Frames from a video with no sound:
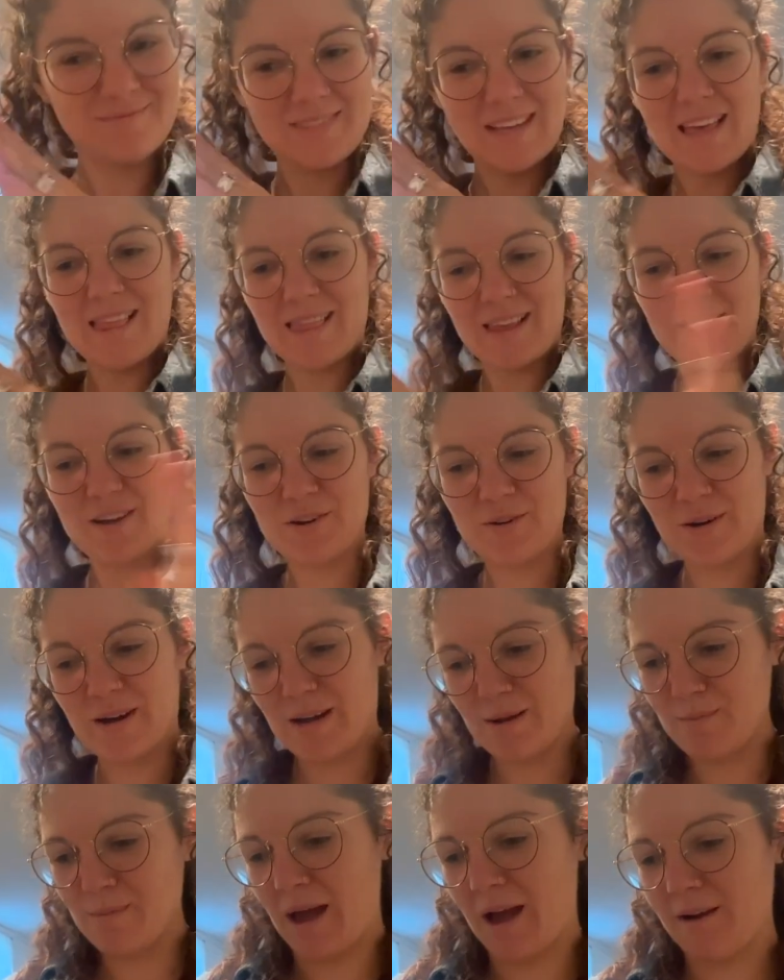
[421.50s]
Hello,
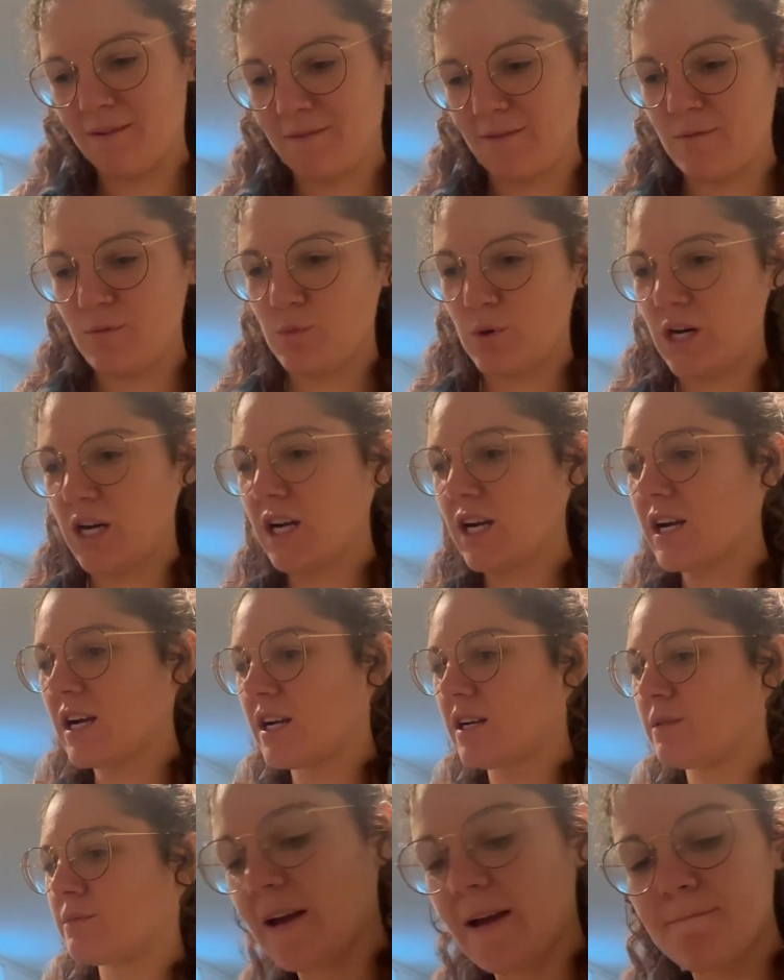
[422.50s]
I'm back from work.
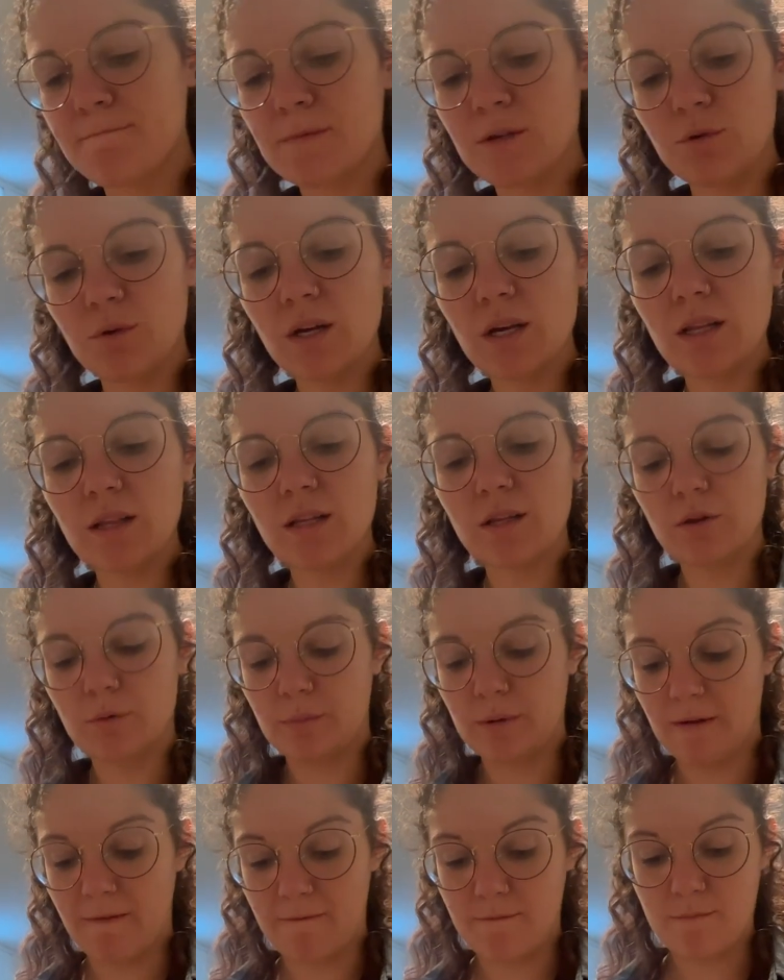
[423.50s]
I'm doing a little
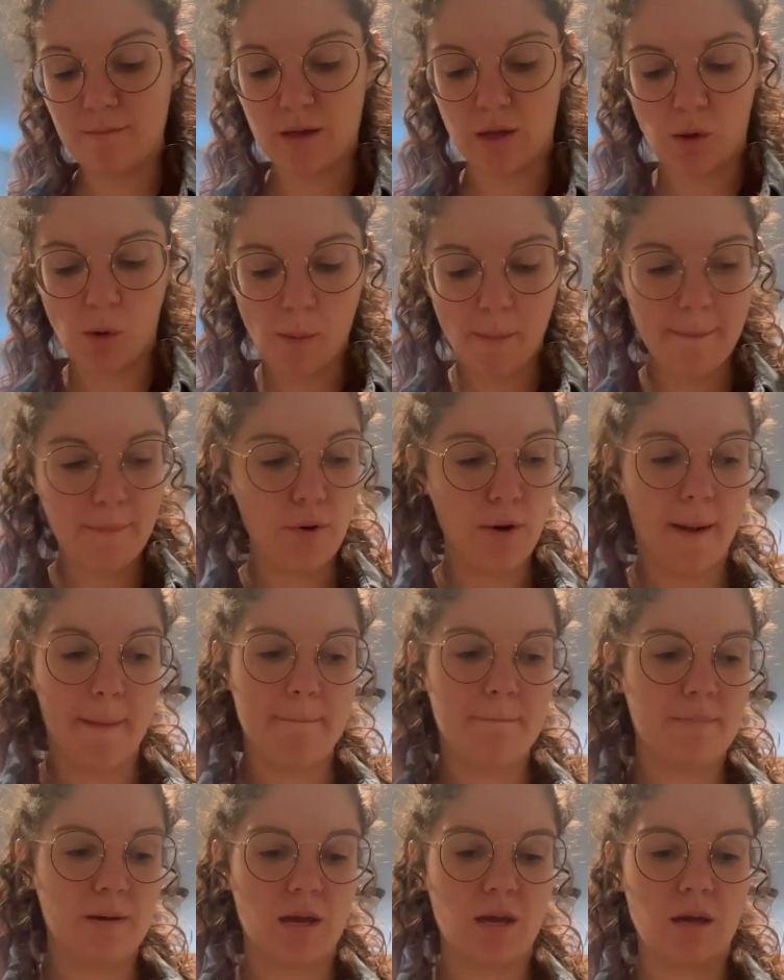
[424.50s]
bit of meal
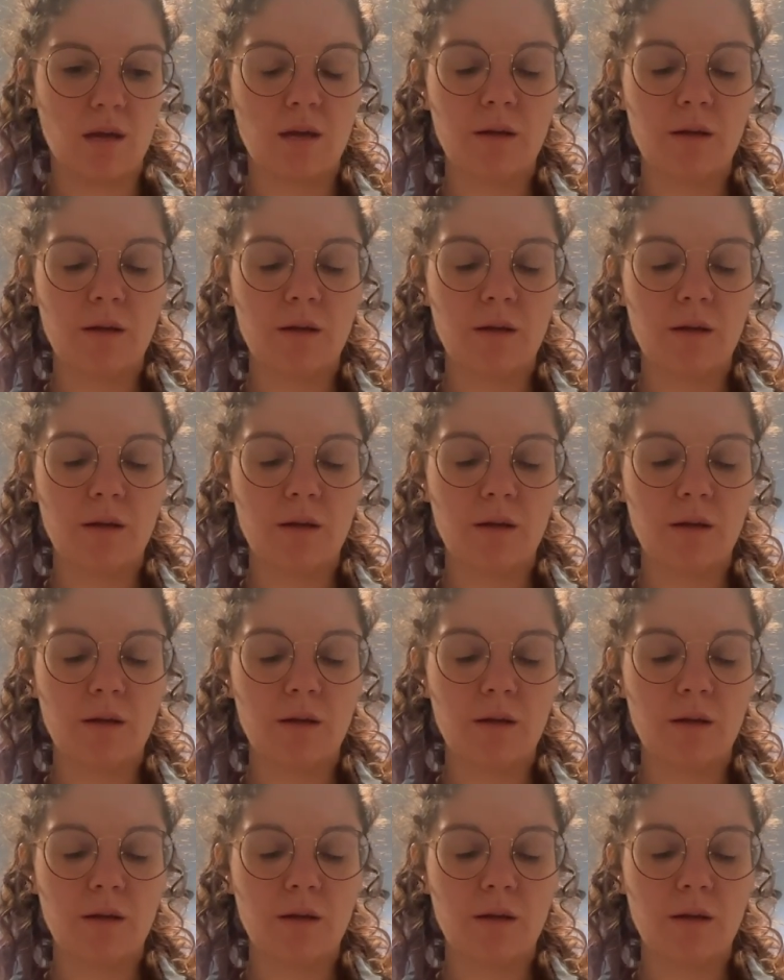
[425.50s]
prepping.